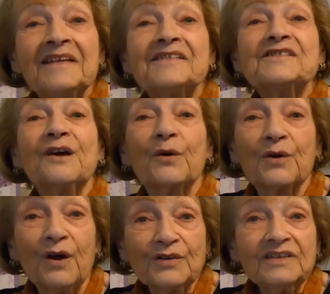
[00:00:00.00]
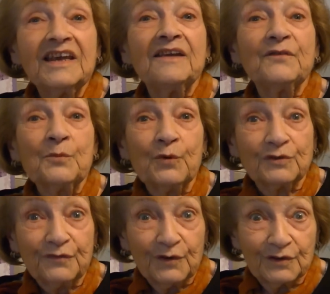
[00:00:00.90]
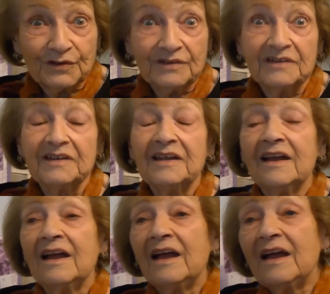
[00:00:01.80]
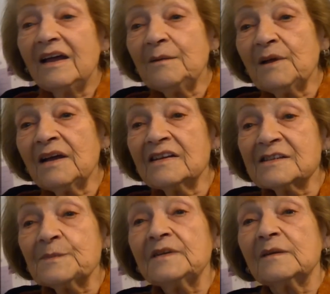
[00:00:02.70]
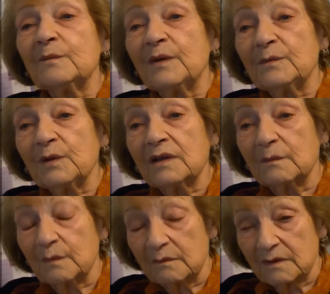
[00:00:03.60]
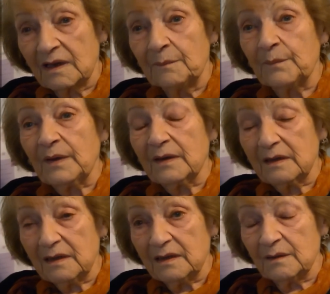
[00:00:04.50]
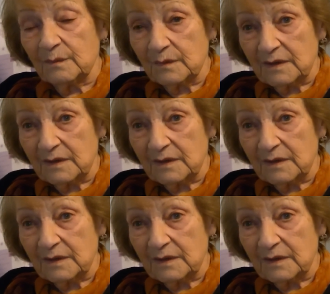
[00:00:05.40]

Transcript: So God gave him what for. And my husband, when we come back, he